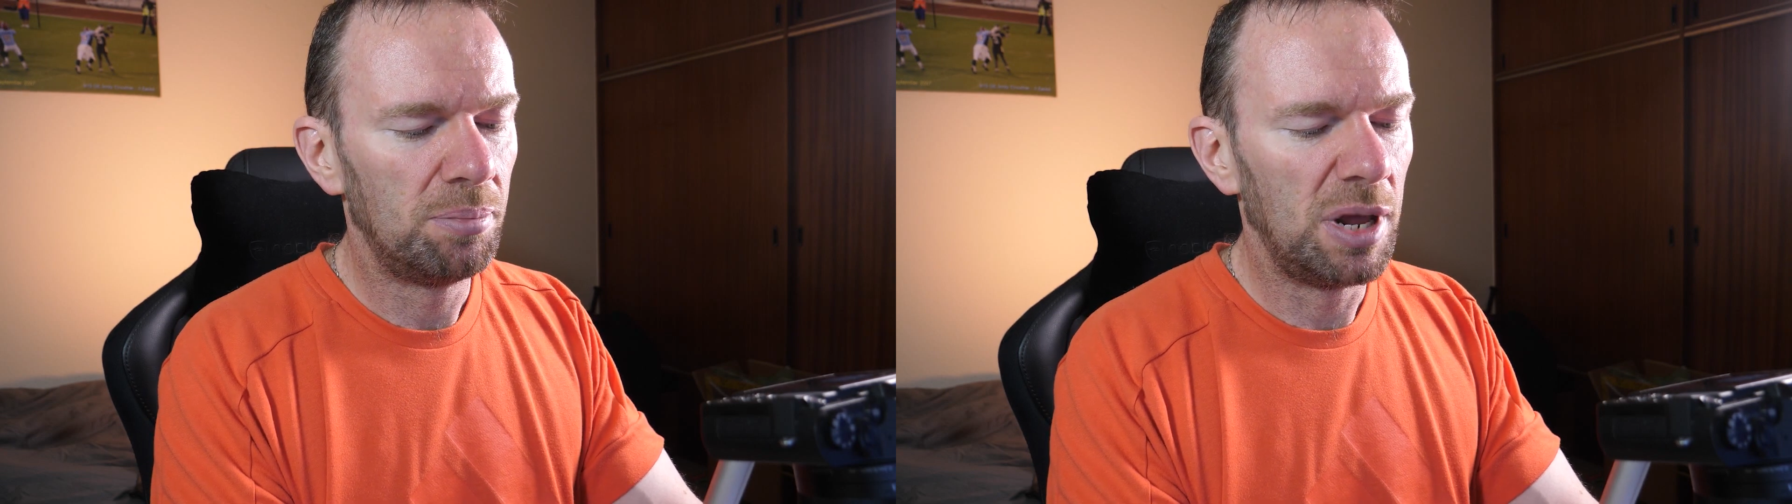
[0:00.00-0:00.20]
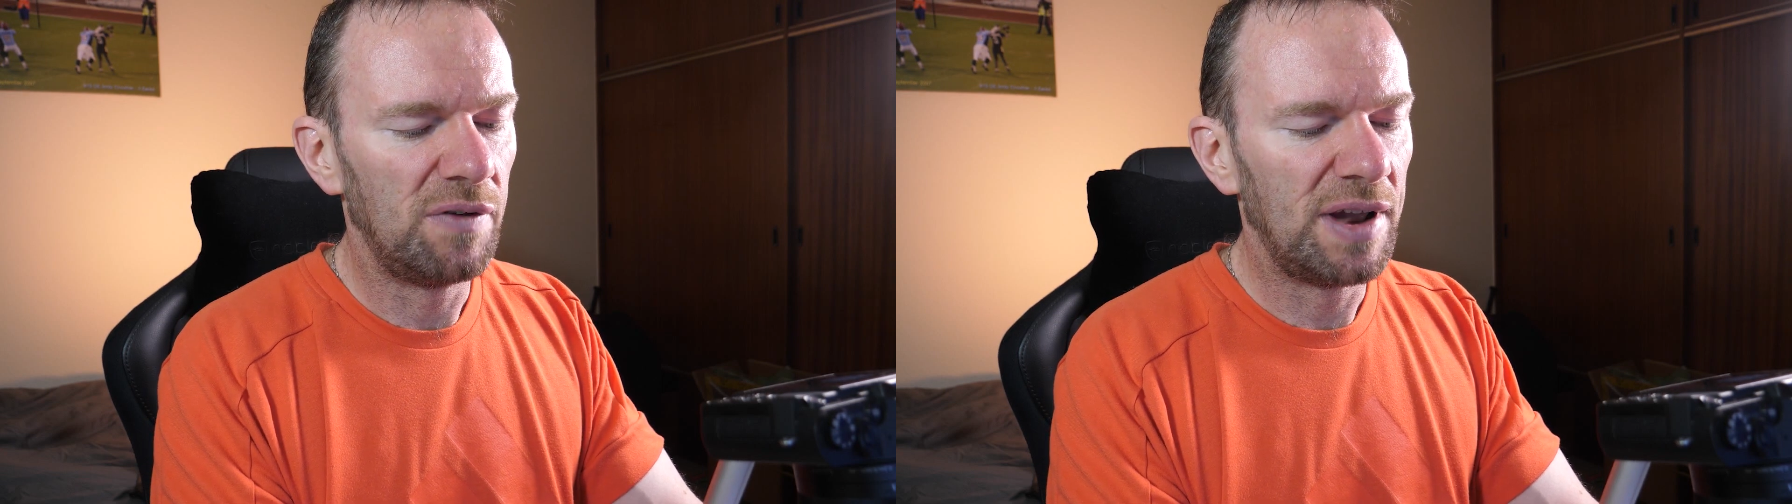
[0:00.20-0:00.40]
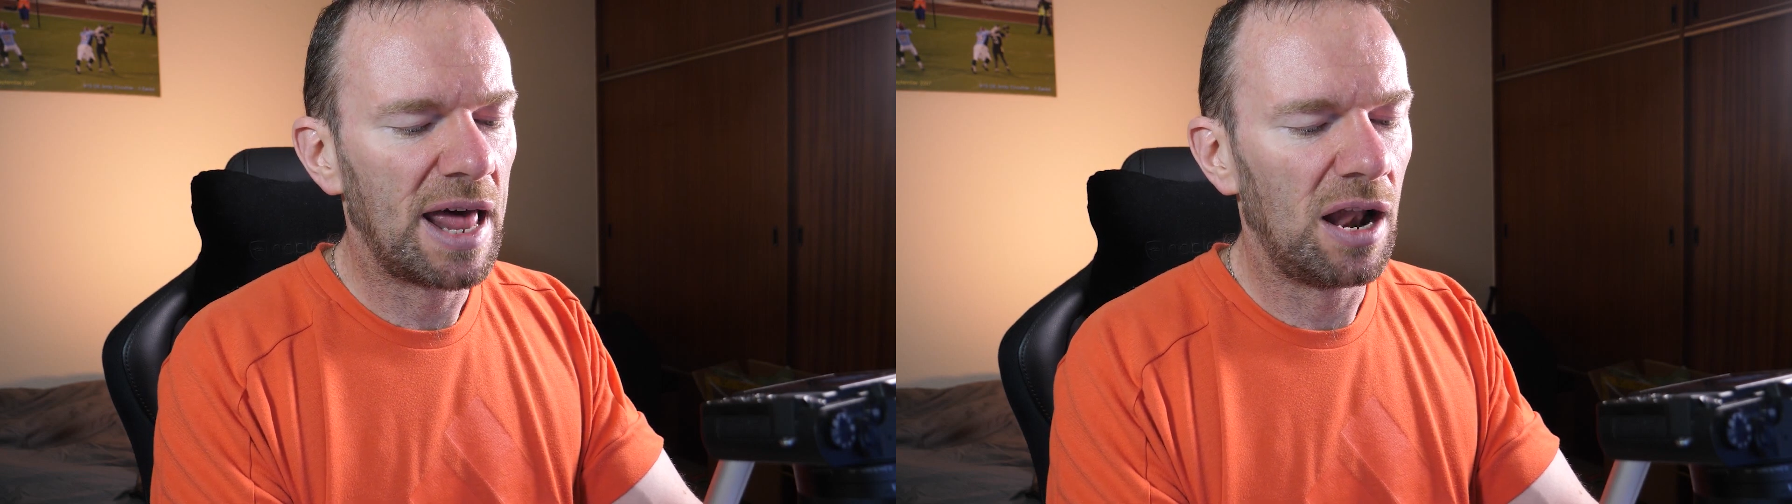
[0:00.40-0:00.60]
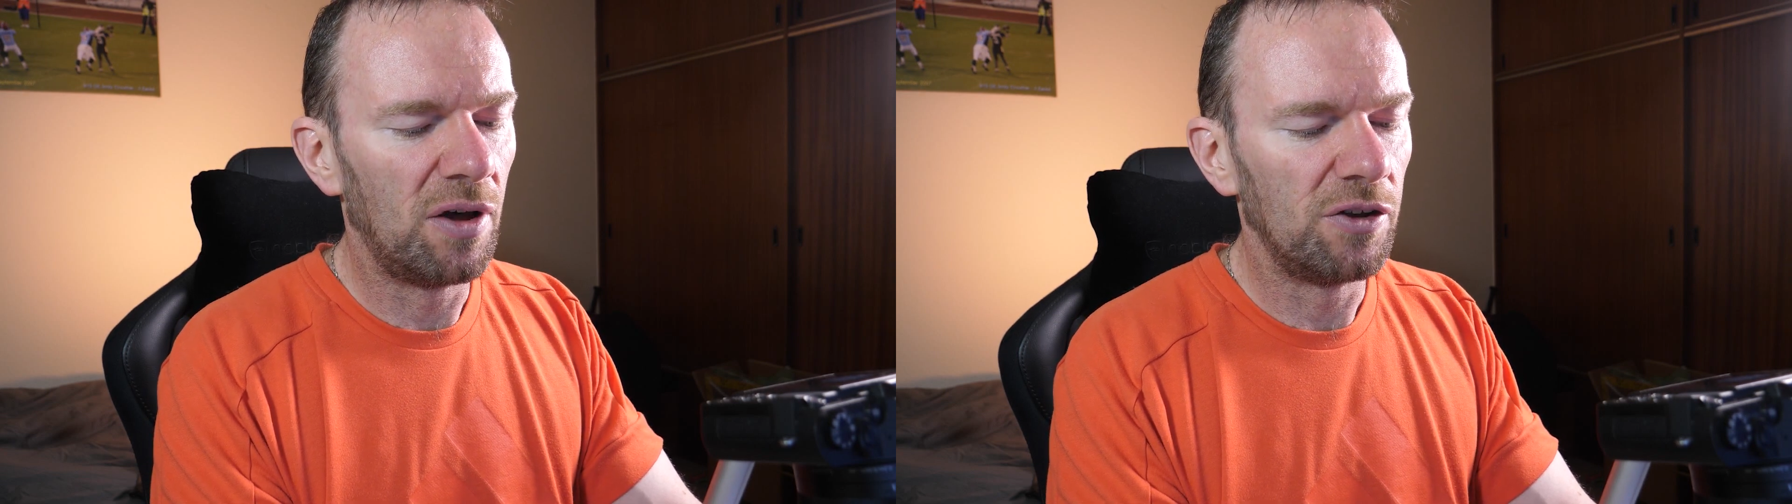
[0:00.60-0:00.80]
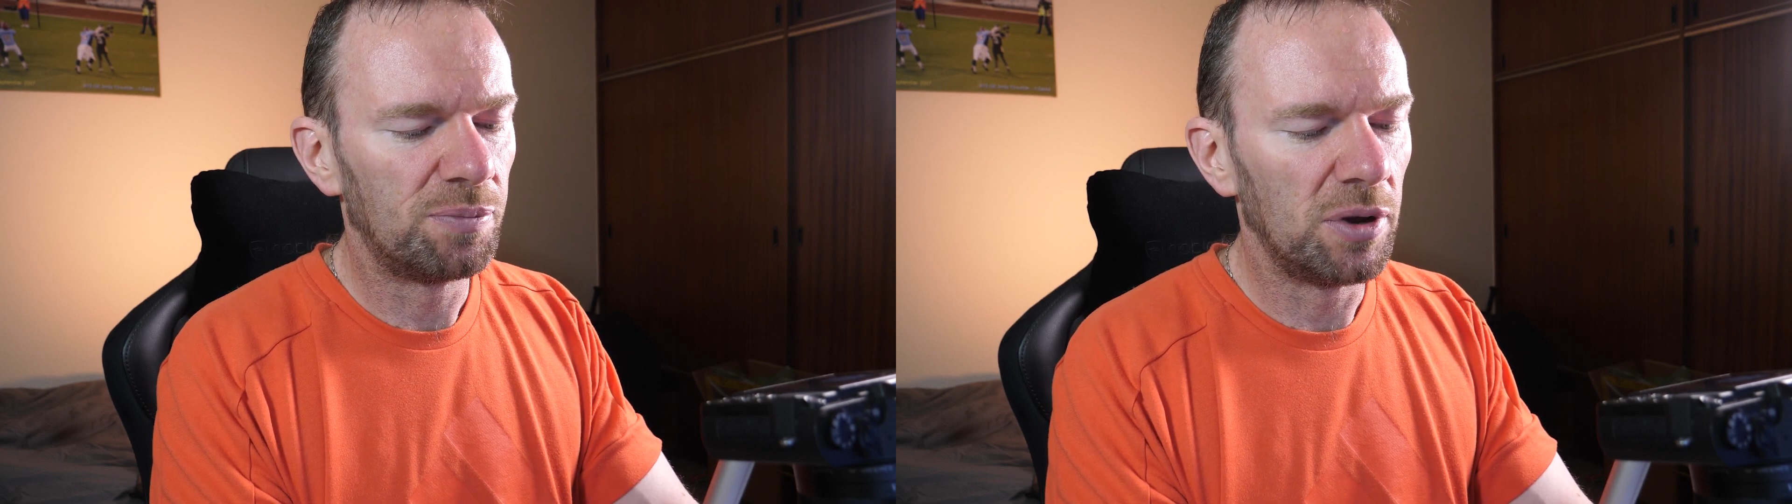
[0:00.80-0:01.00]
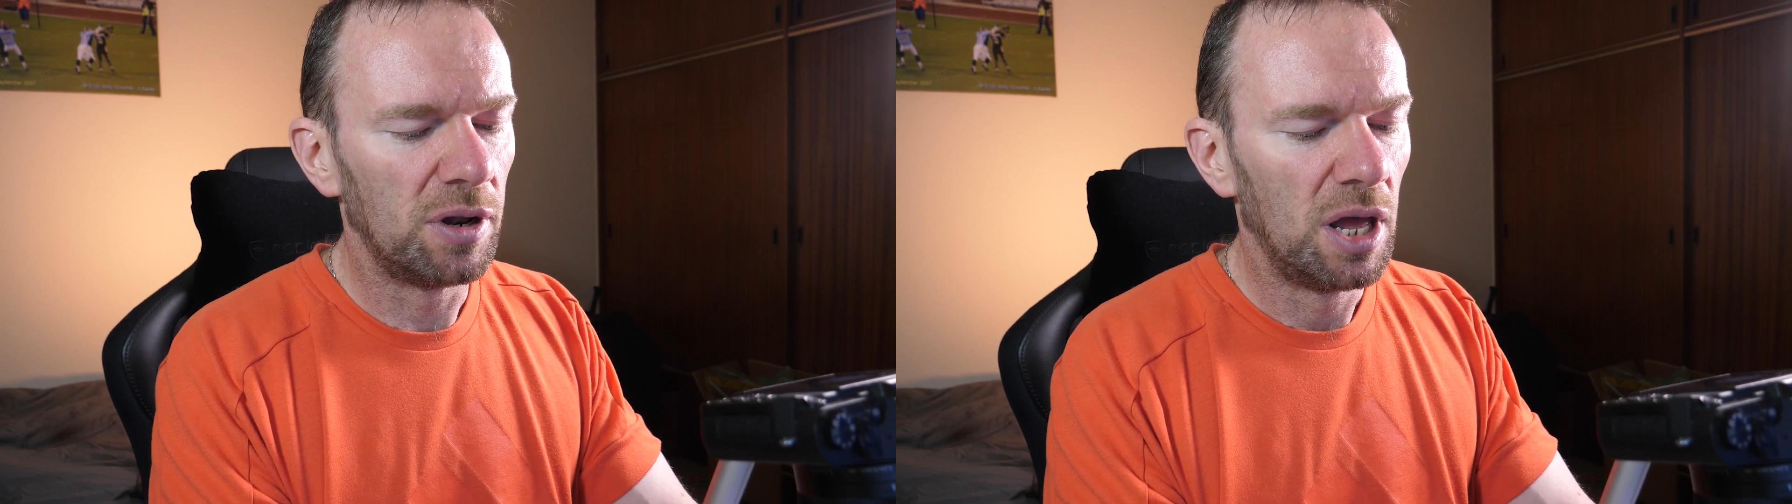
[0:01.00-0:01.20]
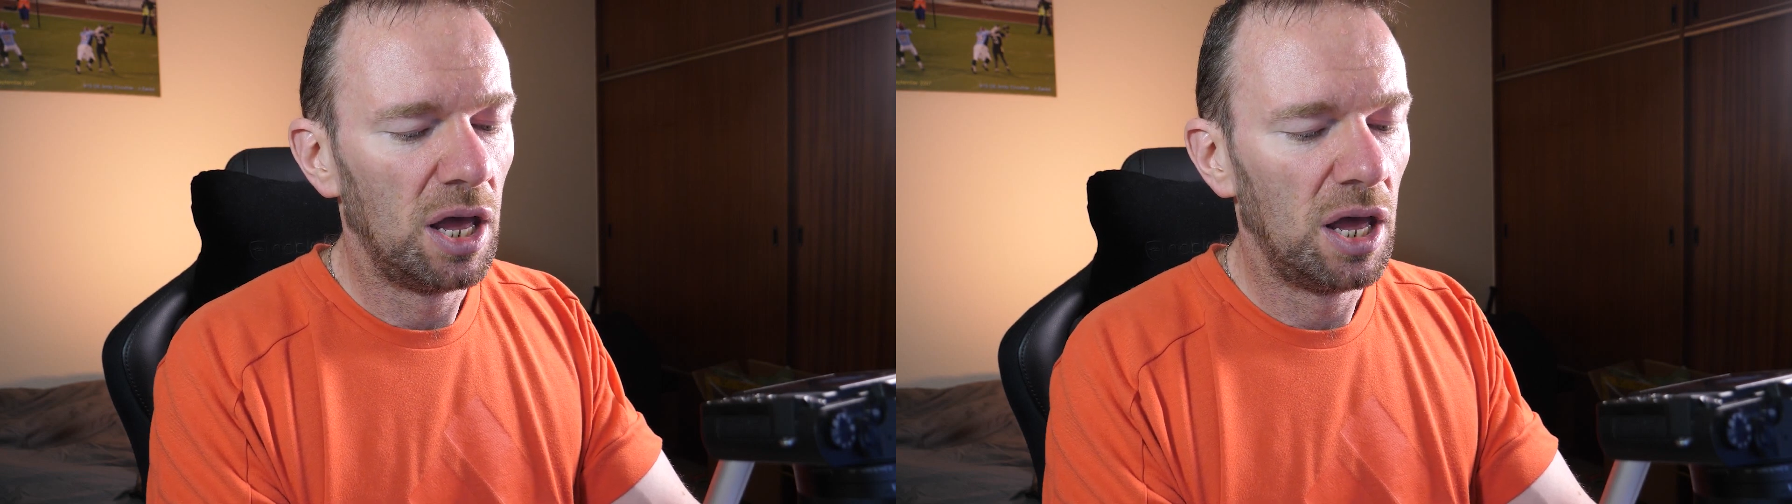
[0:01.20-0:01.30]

bit of an analyze, but